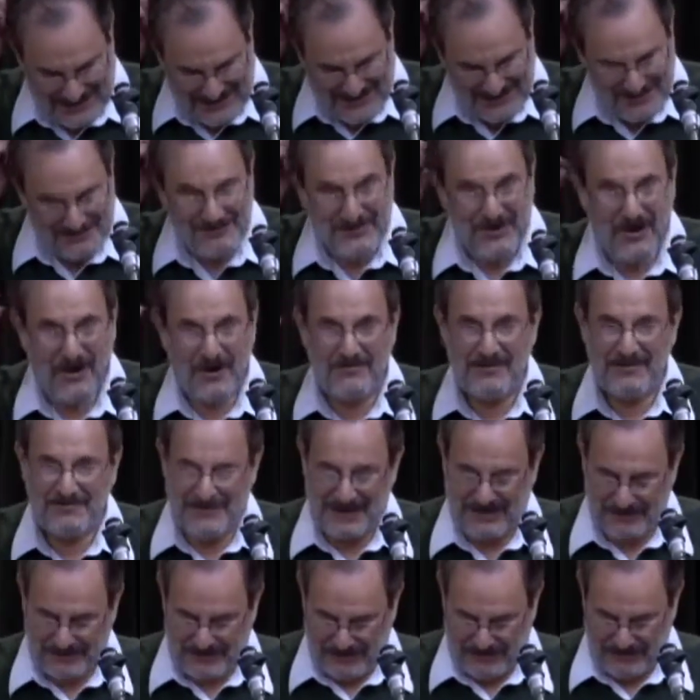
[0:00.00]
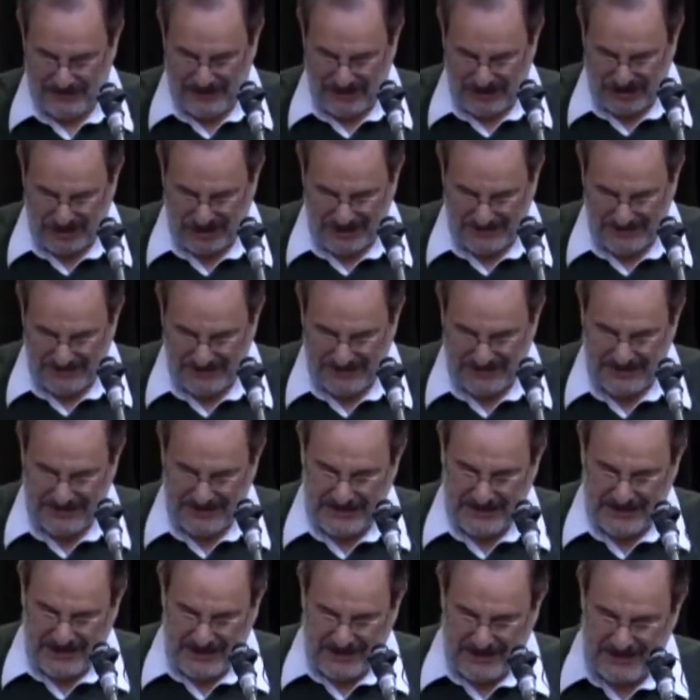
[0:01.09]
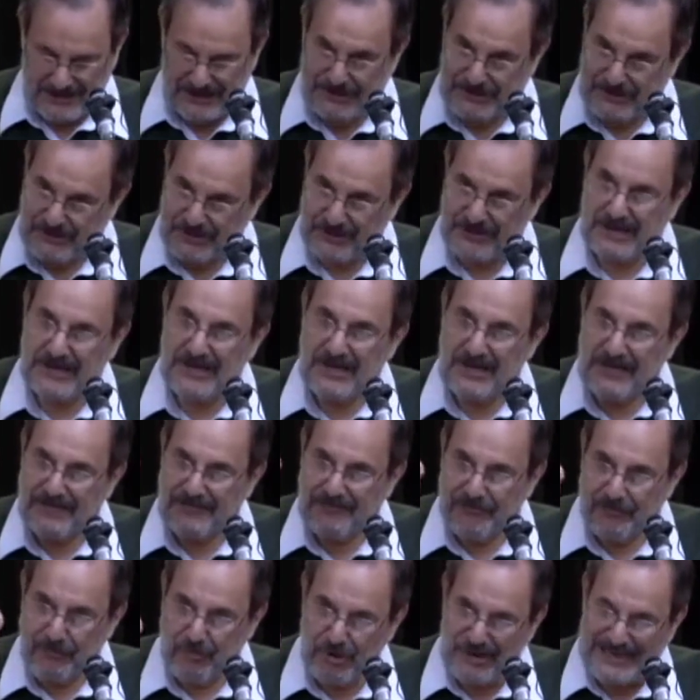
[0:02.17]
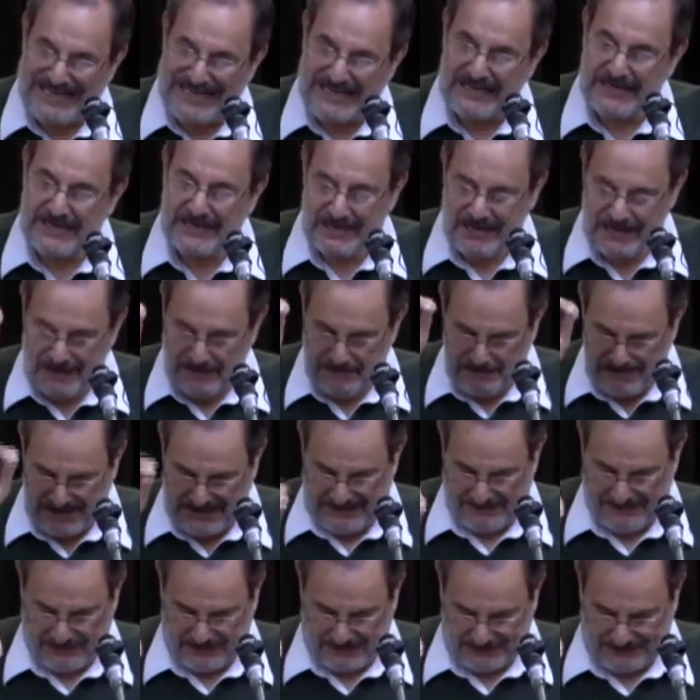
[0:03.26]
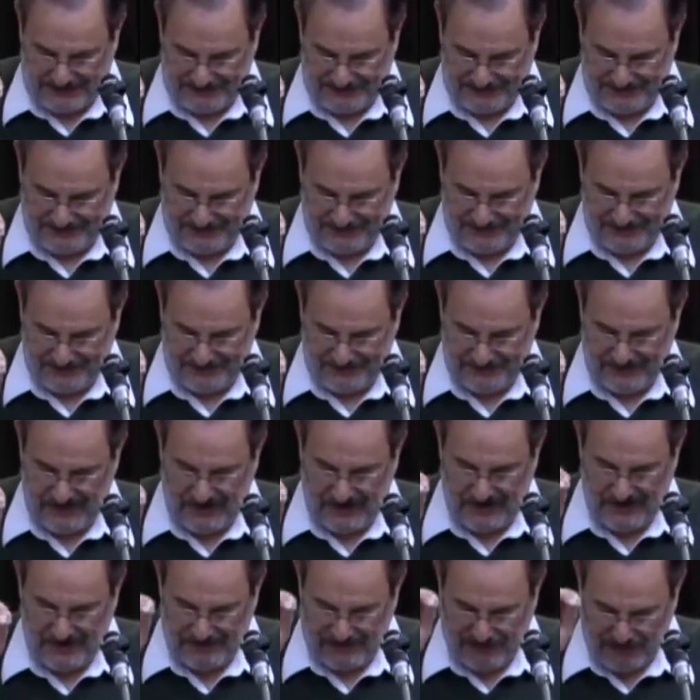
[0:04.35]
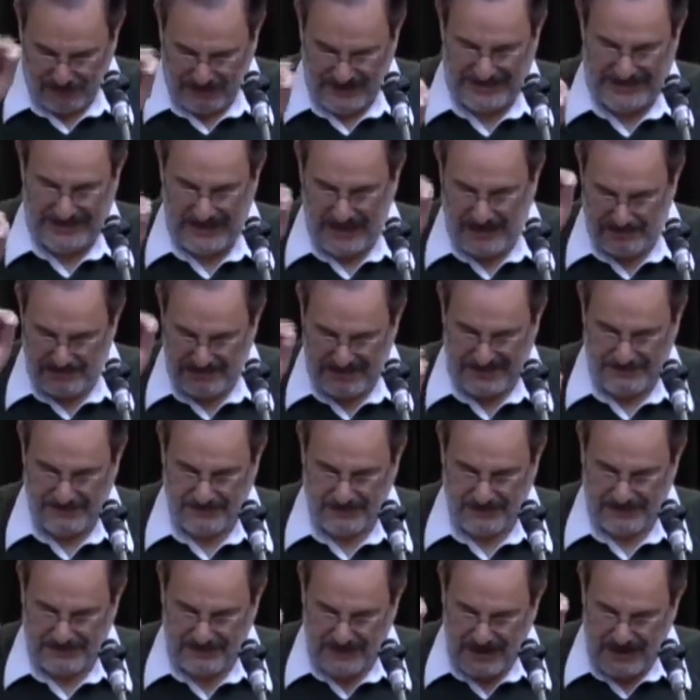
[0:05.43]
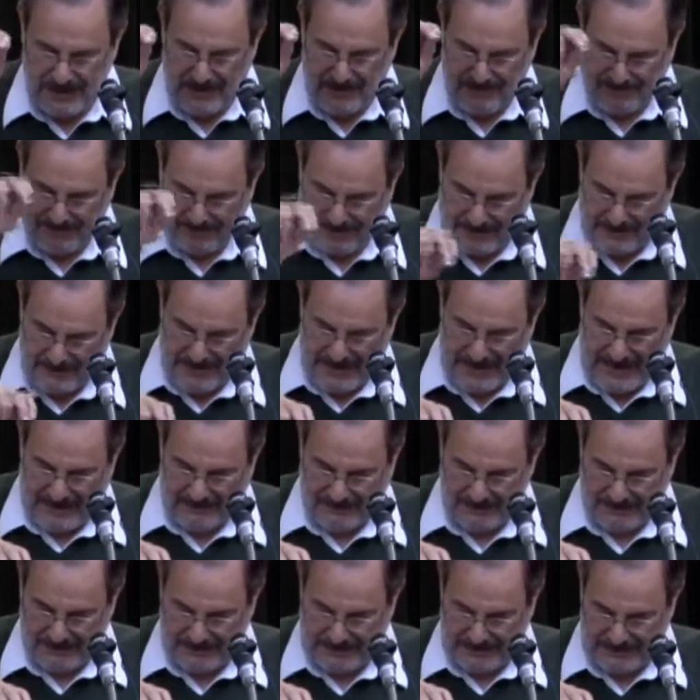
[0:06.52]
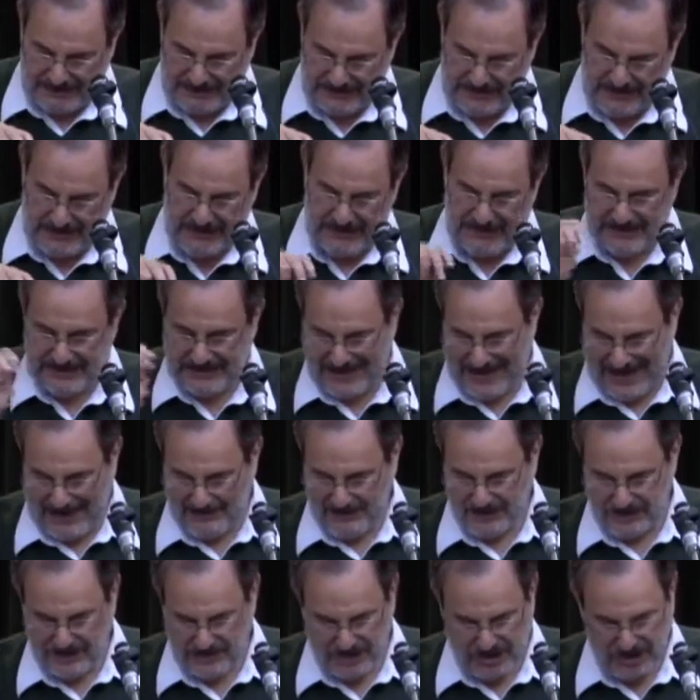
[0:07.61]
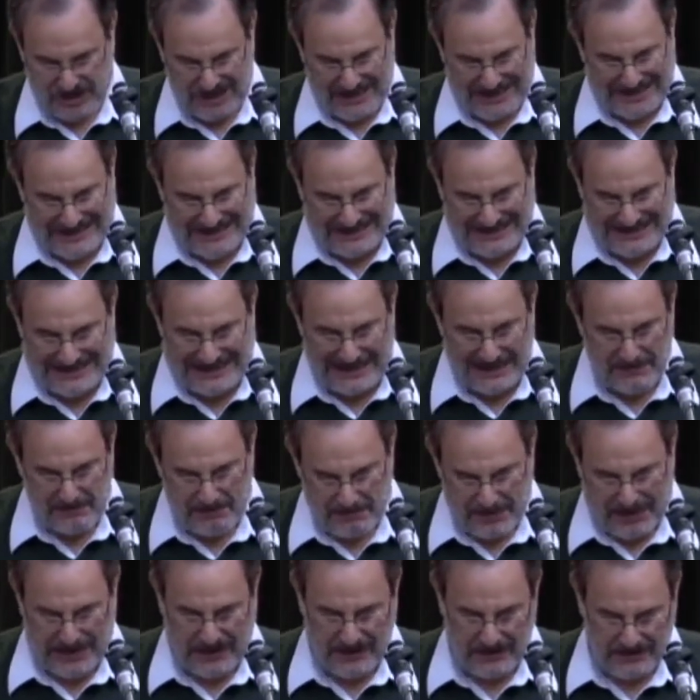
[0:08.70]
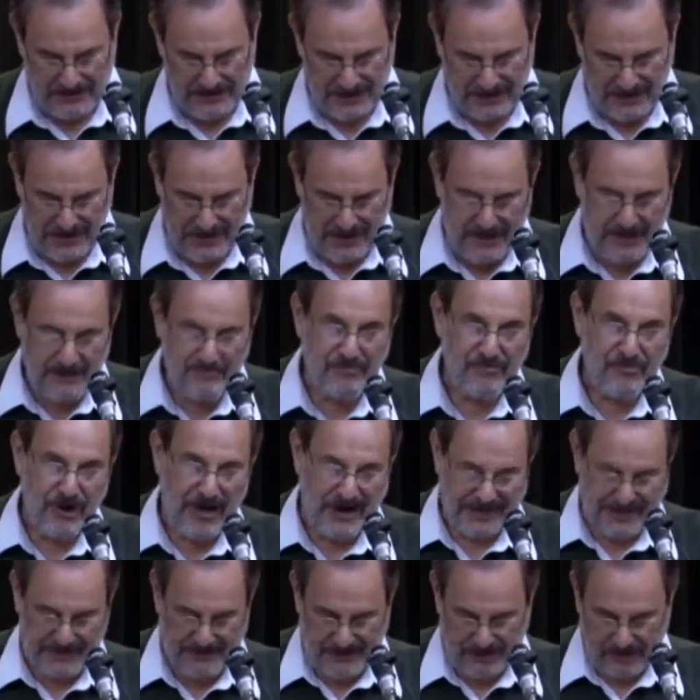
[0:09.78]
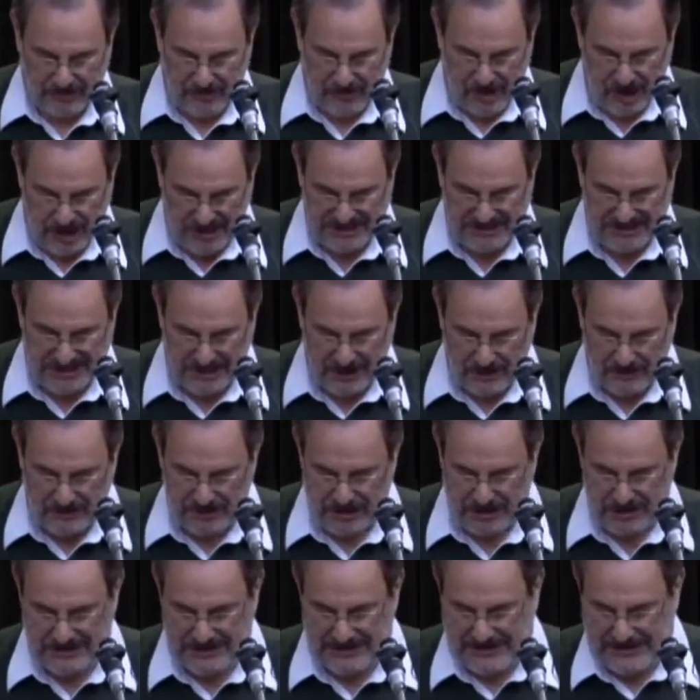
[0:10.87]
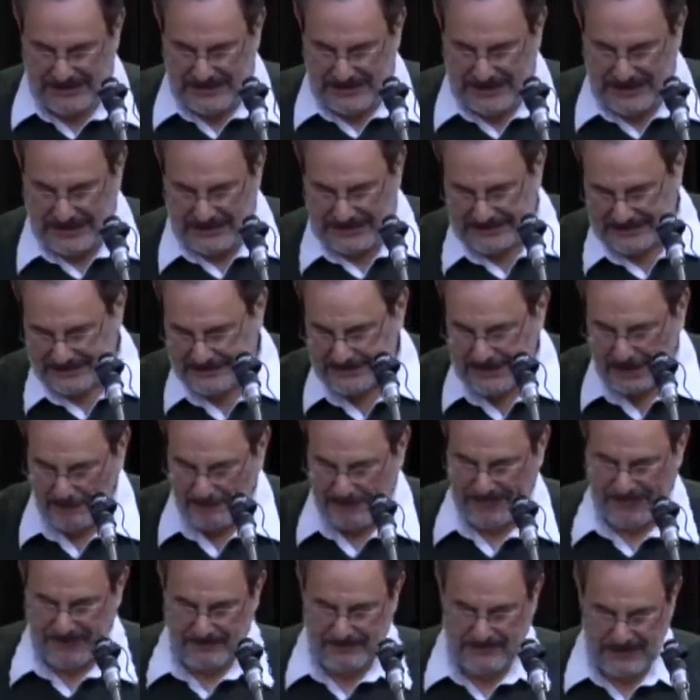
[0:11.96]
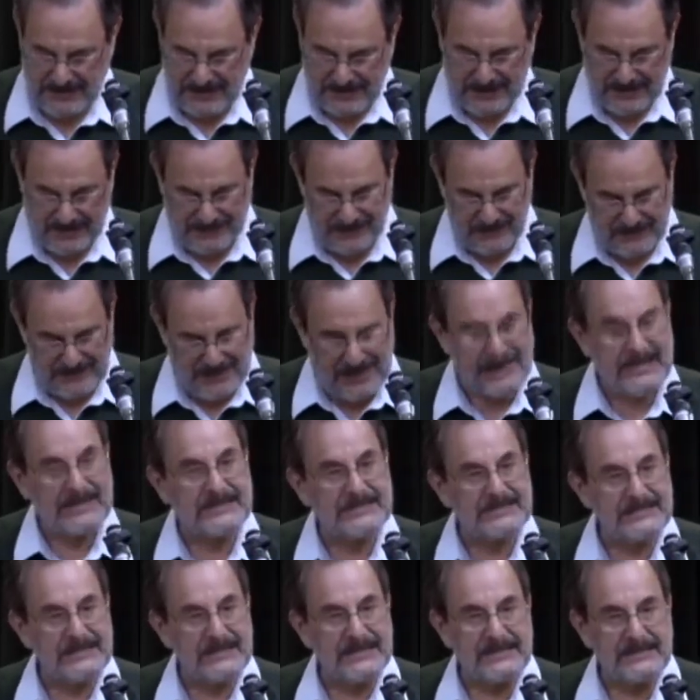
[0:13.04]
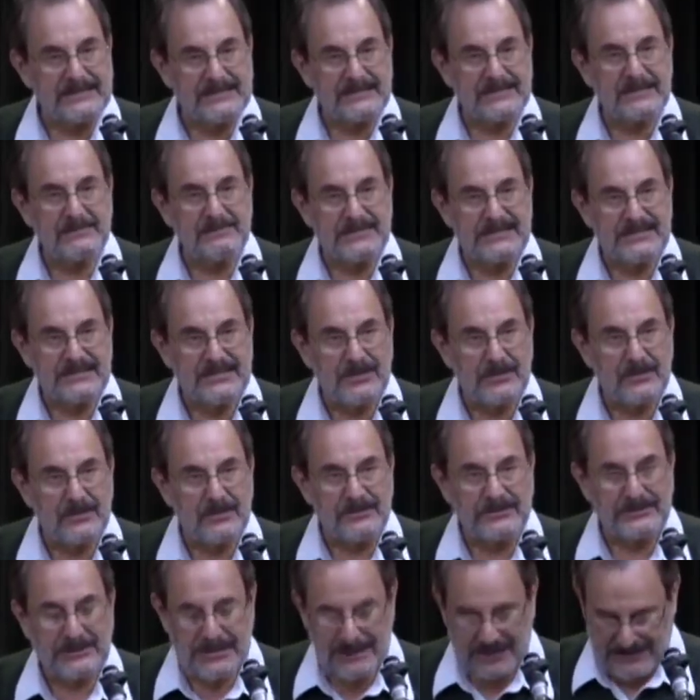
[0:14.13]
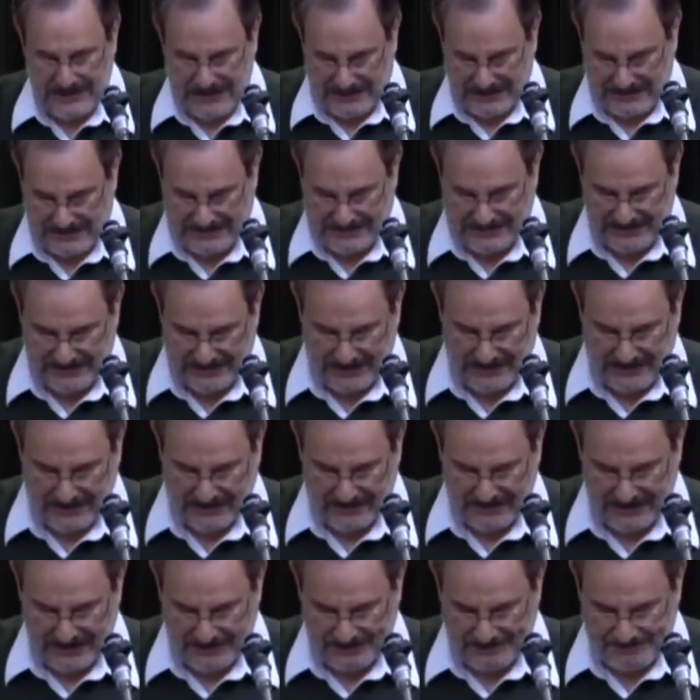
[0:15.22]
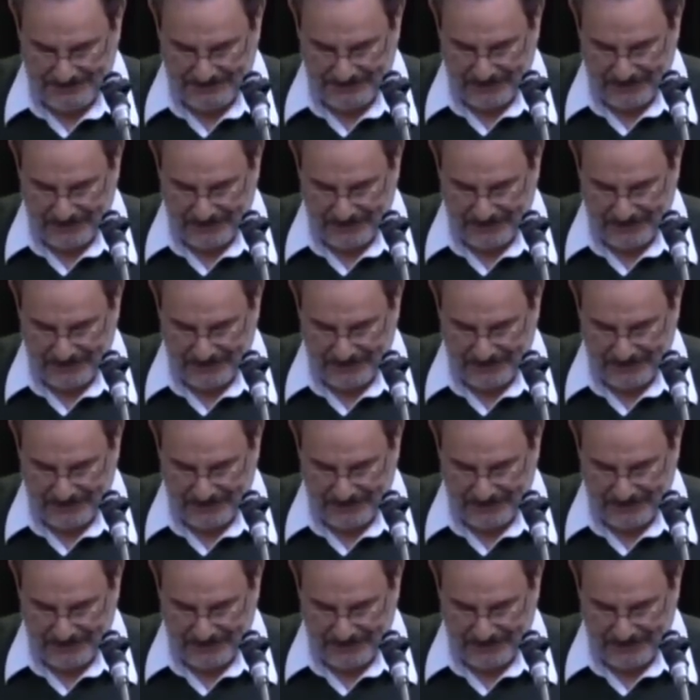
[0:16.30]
This is a poem about three ships that took free people, free people from Africa, captured, chained, and bound, brought them across the ocean, and dumped them in the United States to be sold as slaves.